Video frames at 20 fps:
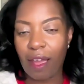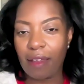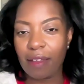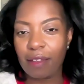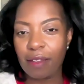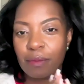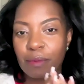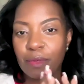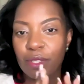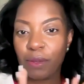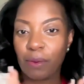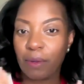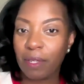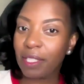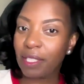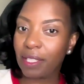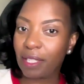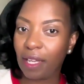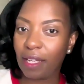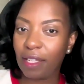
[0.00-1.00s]
I am so
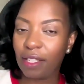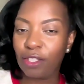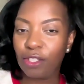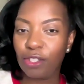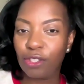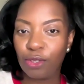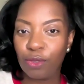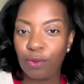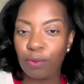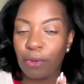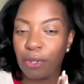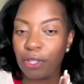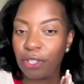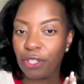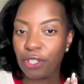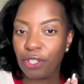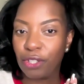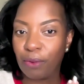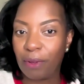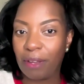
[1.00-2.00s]
excited to
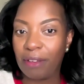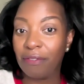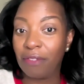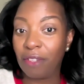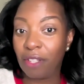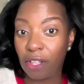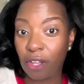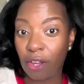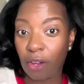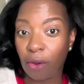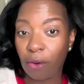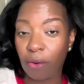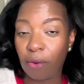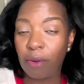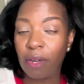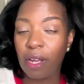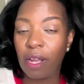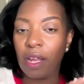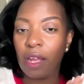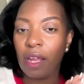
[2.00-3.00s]
bring to you a
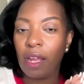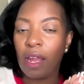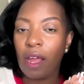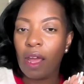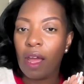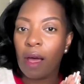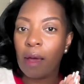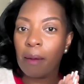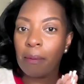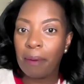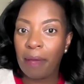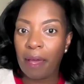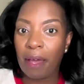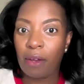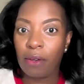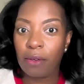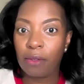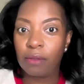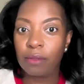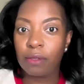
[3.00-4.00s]
video
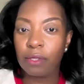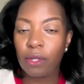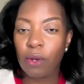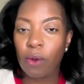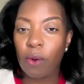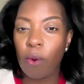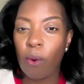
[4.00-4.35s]
about